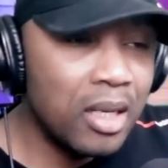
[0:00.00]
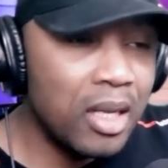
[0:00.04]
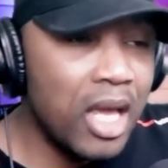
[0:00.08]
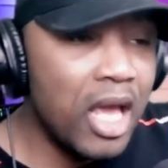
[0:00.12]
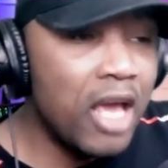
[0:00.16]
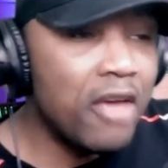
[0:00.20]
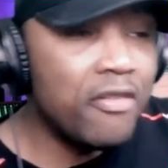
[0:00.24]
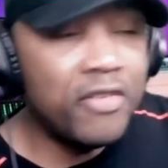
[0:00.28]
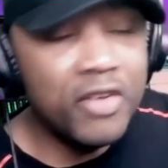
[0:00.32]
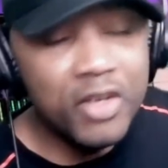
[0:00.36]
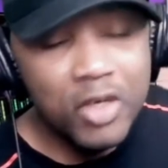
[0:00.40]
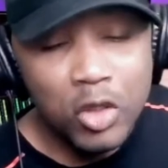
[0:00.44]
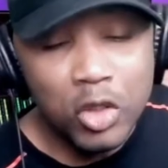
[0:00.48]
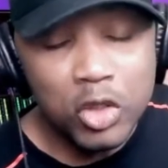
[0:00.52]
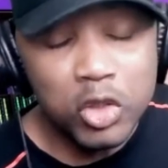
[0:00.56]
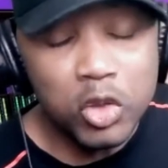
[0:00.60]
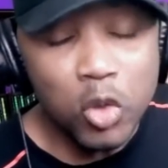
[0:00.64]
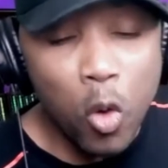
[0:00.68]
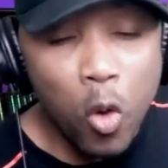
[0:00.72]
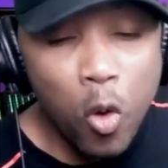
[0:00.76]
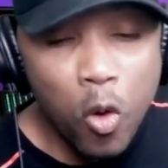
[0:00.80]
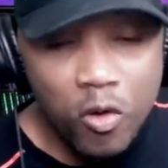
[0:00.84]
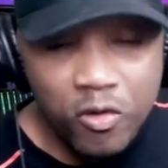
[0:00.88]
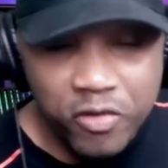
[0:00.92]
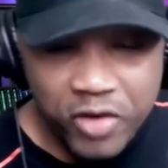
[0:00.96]
effing us
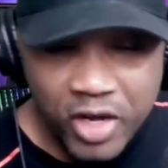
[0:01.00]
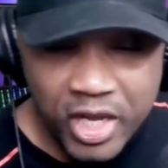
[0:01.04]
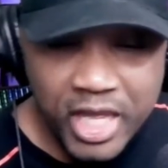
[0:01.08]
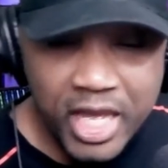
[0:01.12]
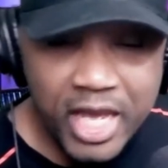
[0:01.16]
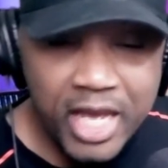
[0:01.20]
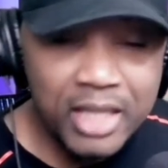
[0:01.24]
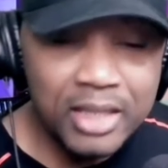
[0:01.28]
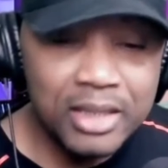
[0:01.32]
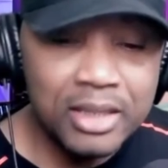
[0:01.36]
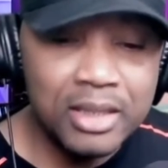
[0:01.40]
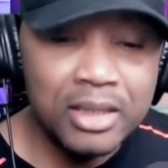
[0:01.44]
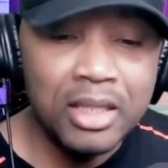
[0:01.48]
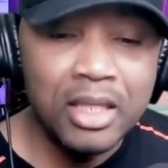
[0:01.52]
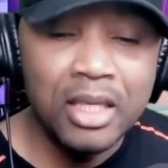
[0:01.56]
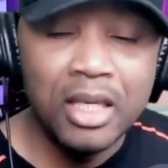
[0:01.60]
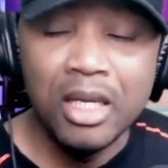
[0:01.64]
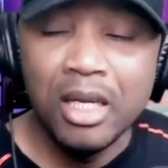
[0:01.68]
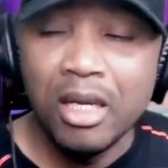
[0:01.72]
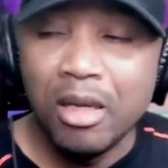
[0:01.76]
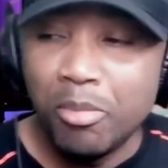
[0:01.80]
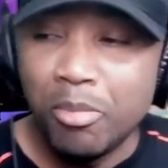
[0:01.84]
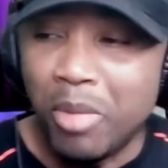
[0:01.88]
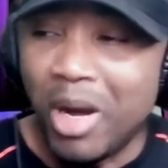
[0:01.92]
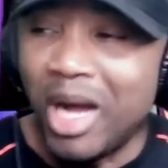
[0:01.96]
over, yes?
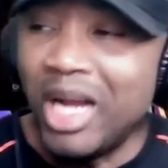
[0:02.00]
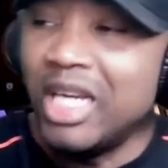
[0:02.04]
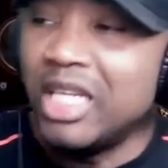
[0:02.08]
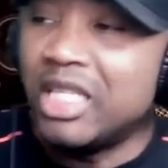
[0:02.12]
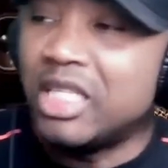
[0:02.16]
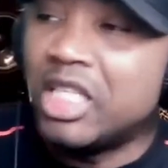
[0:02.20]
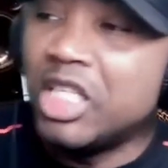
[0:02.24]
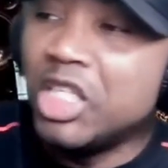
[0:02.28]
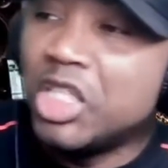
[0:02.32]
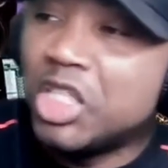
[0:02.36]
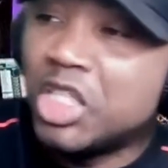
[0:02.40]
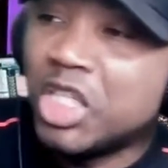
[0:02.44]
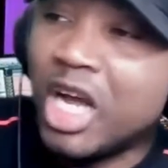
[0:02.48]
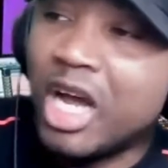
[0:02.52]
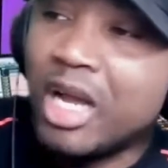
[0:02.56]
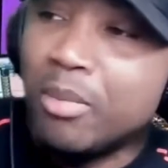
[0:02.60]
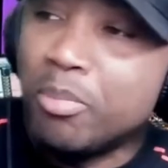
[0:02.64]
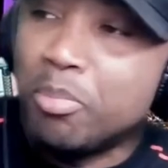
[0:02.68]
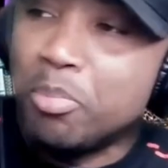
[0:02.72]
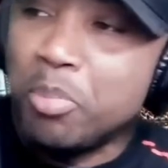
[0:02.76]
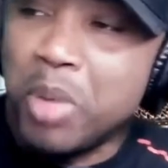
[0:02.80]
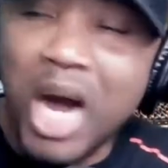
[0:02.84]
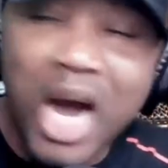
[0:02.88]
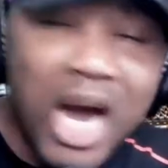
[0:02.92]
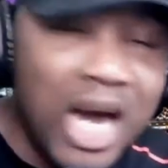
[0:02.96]
Politician
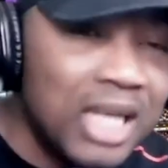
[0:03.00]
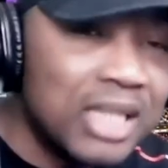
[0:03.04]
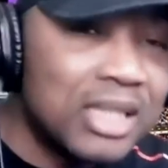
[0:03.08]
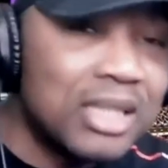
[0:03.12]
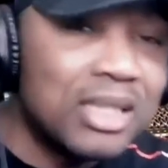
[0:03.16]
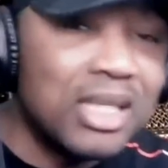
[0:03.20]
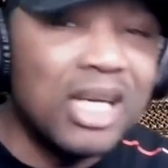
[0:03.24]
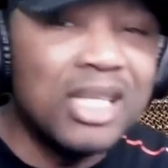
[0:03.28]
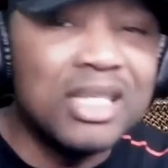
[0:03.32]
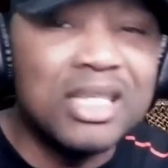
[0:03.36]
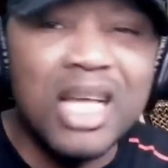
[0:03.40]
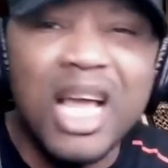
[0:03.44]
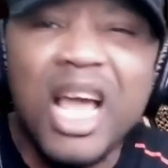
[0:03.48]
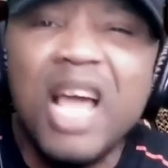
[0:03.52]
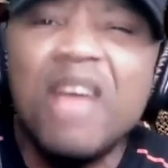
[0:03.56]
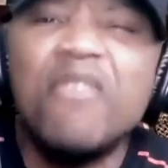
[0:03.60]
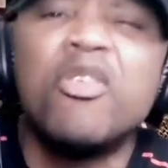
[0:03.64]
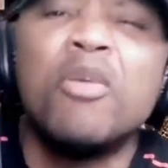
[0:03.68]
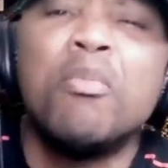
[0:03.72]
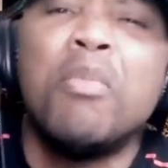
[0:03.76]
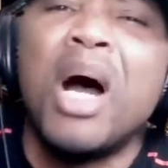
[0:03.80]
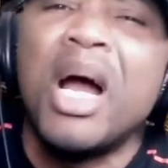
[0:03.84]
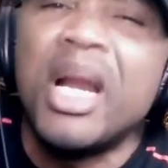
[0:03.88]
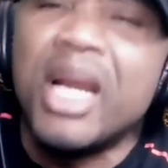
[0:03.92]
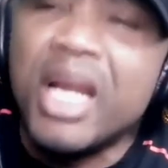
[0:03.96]
has
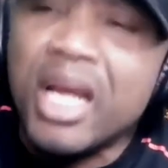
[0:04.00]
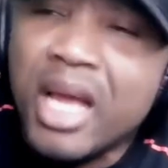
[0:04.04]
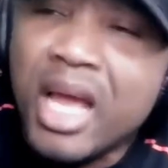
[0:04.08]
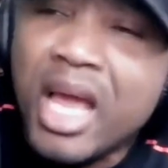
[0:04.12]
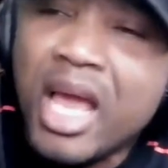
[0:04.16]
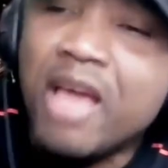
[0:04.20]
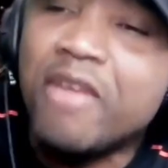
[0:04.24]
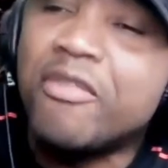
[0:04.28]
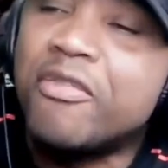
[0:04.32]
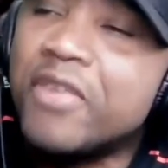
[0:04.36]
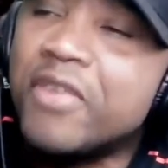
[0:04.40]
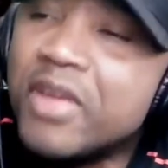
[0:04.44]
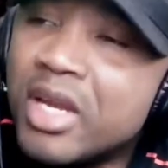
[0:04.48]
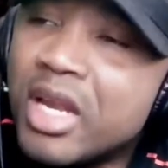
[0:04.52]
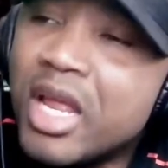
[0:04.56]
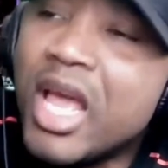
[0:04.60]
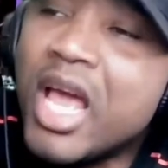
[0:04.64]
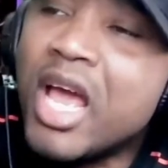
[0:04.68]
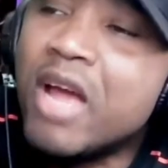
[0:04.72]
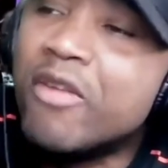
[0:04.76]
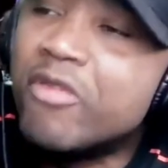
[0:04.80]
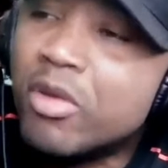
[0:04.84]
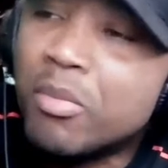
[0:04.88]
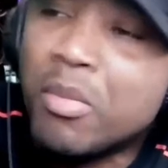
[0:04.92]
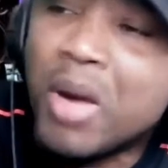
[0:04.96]
everybody effing
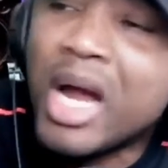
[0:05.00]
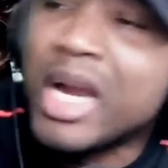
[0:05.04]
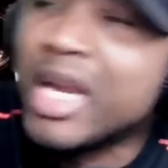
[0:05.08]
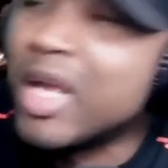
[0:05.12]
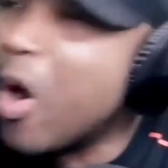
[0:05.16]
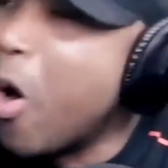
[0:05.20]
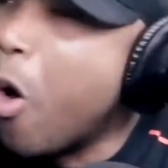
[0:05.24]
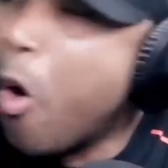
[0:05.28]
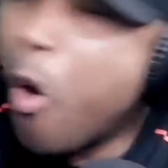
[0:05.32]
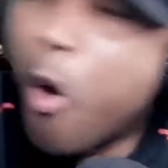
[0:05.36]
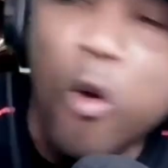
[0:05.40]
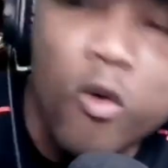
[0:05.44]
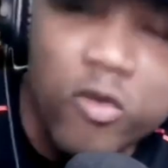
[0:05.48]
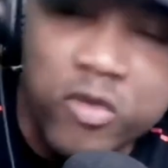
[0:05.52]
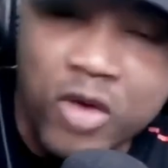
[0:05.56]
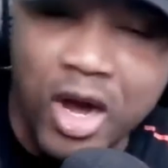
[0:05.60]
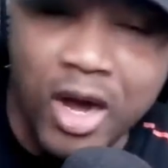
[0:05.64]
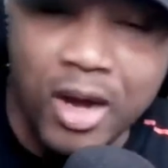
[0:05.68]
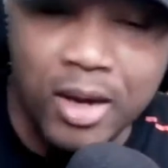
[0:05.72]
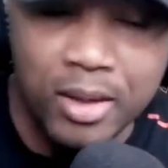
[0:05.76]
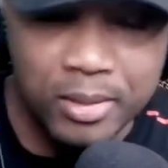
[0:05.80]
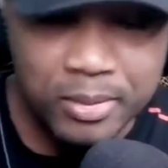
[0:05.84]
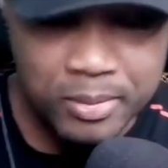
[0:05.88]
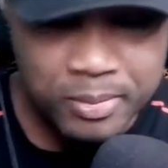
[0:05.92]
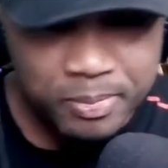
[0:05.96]
everybody over.
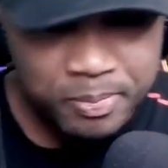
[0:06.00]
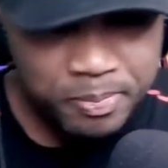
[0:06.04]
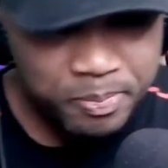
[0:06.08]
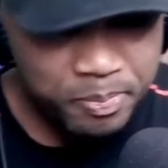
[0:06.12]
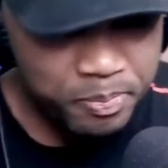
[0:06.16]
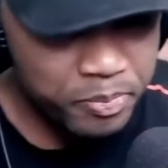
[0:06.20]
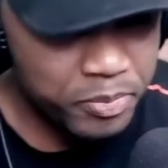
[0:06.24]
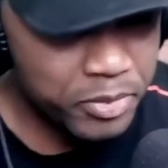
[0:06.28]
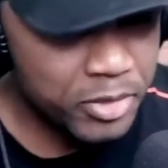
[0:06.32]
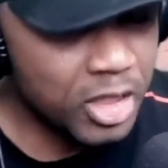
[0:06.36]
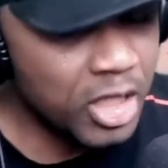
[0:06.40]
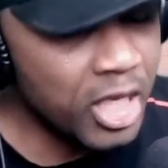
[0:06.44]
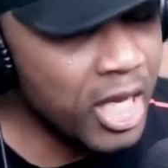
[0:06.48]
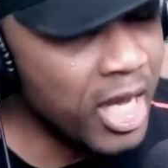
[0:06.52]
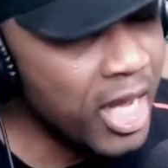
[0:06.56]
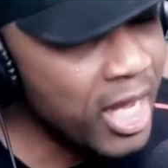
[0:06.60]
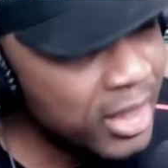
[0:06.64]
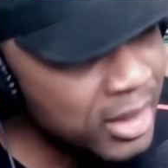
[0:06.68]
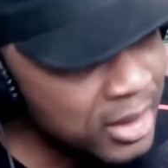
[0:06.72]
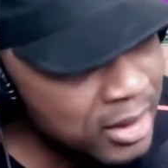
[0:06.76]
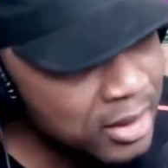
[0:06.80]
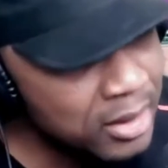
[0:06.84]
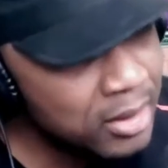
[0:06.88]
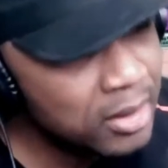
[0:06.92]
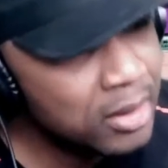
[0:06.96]
Yes?